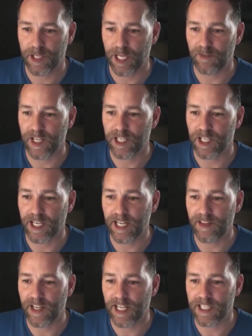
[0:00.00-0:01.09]
Cheryl Fletcher
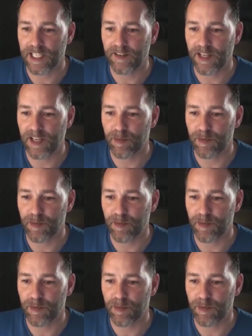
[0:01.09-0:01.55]
Green, thanks, Steven.